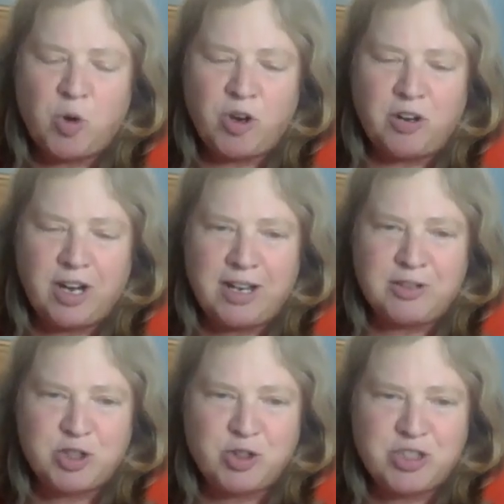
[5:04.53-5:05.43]
or
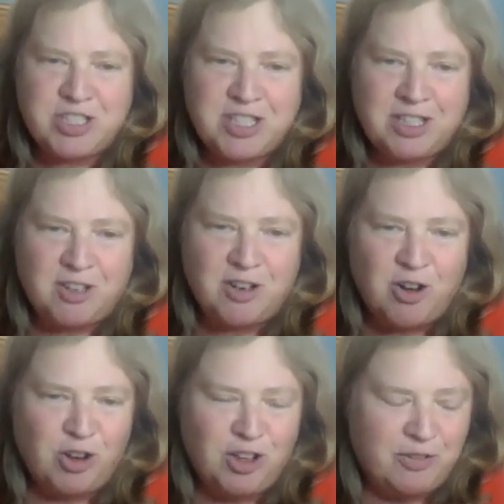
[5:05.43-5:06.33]
as Christine
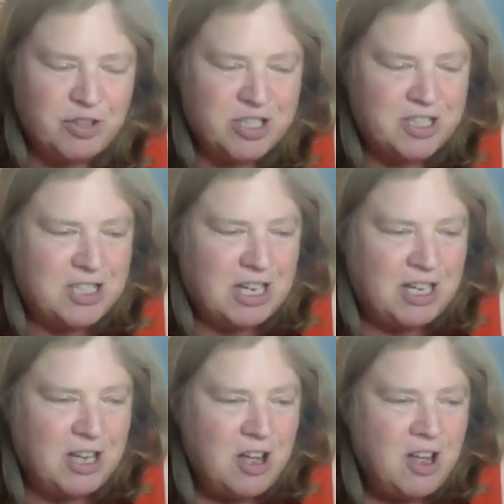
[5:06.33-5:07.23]
Hull loves to
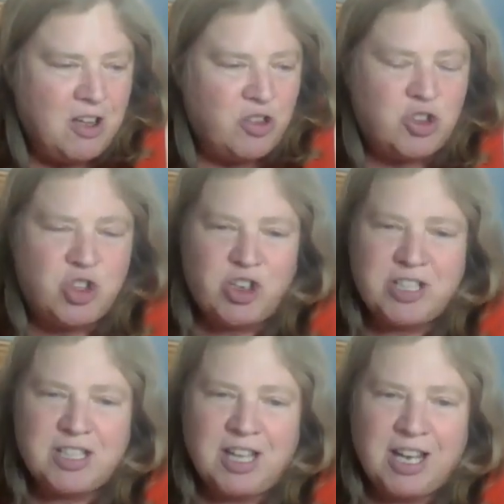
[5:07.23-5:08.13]
say, the
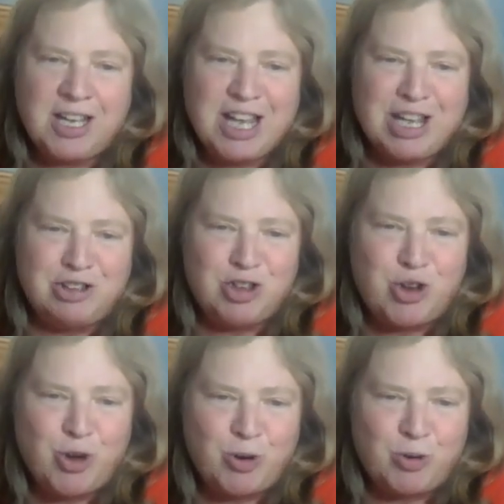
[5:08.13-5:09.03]
trust, like, and
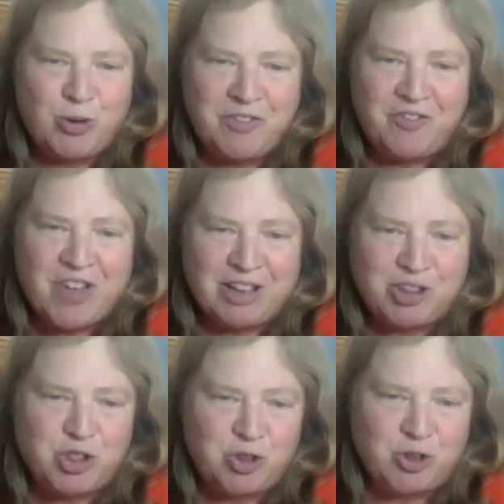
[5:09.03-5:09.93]
know
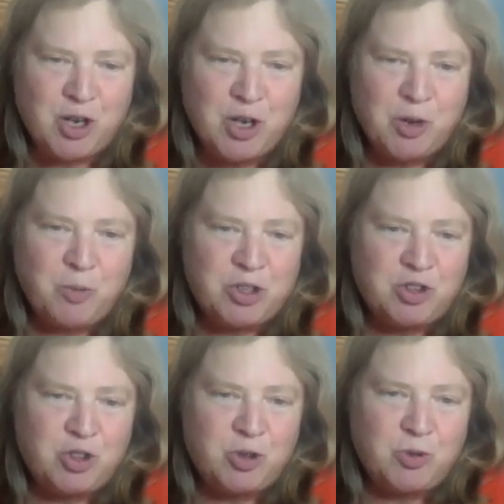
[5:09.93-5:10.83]
factor when
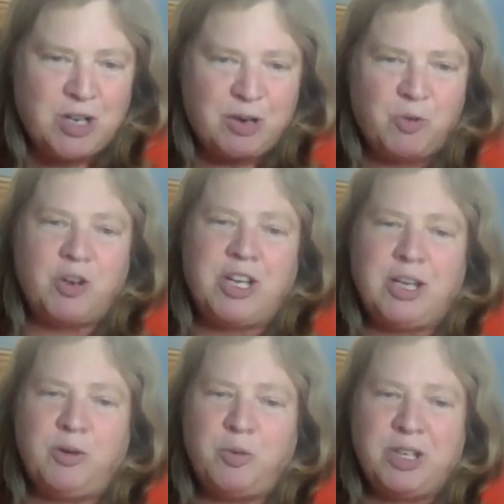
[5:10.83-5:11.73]
you do
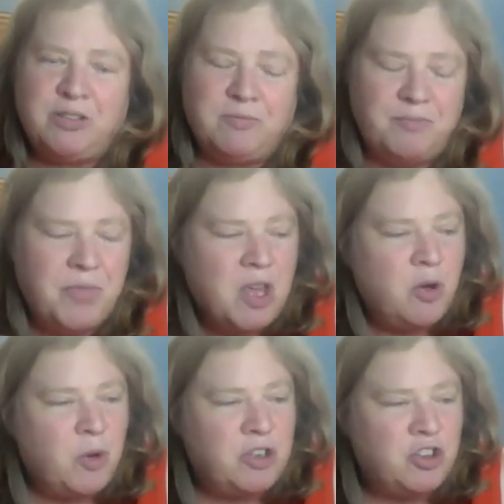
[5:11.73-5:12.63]
networking,
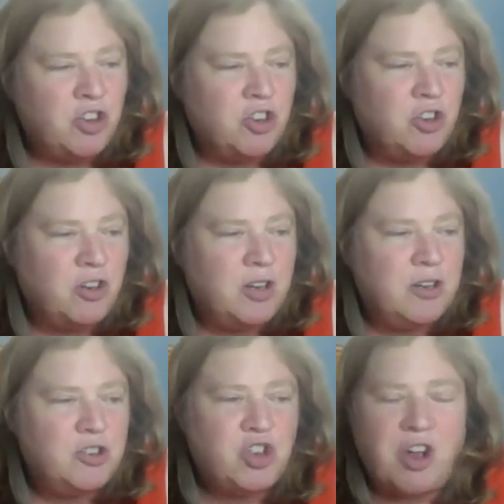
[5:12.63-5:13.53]
when you're
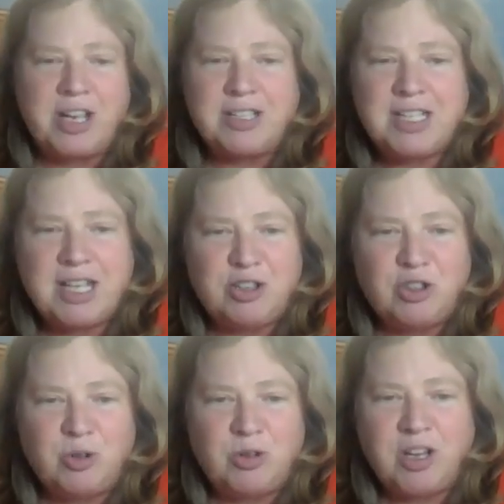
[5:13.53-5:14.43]
trying to get
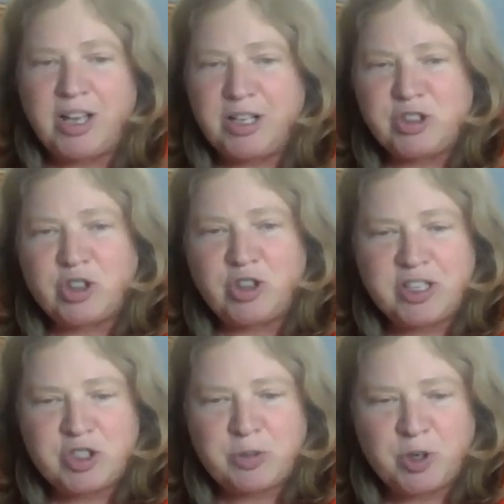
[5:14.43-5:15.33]
new clients or
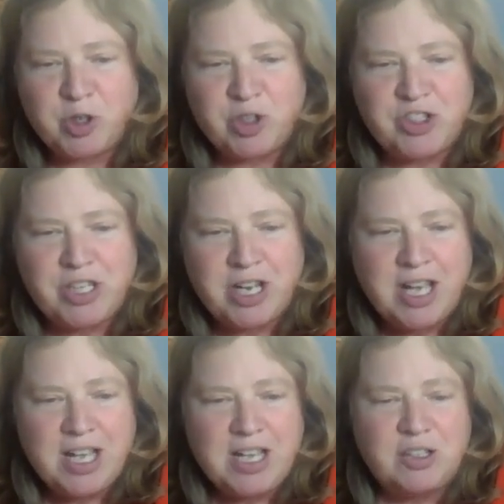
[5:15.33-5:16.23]
customers.
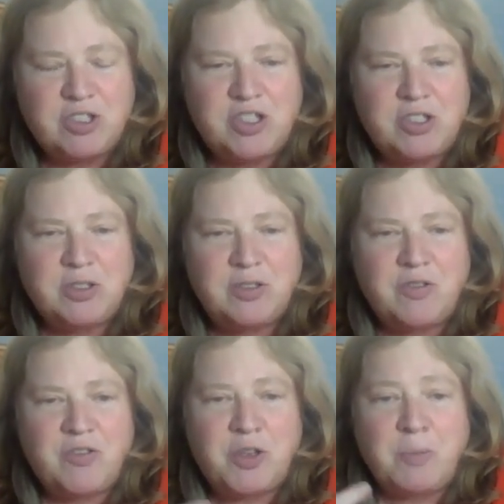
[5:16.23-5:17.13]
It's,
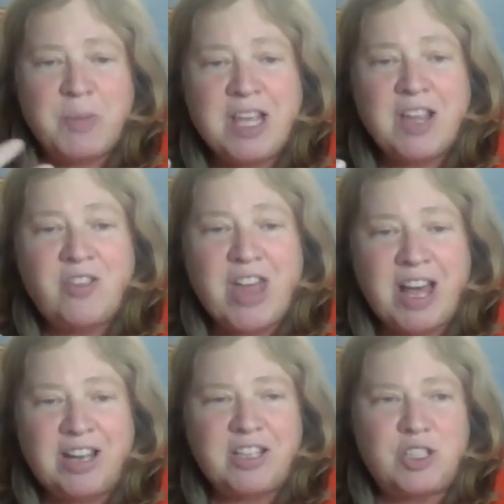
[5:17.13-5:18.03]
to me,
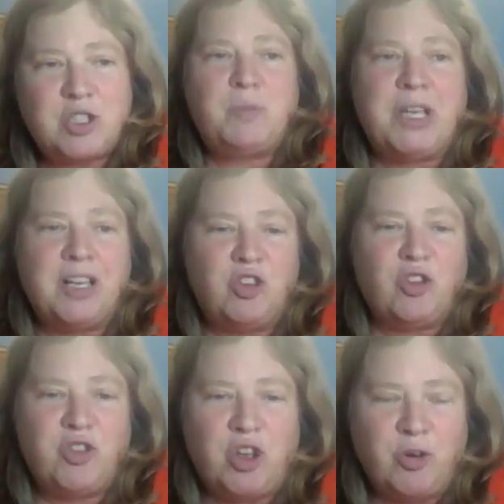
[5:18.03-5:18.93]
that is being in
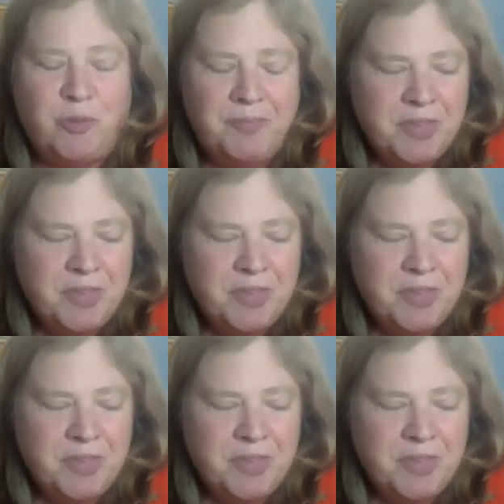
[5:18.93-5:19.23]
the flow.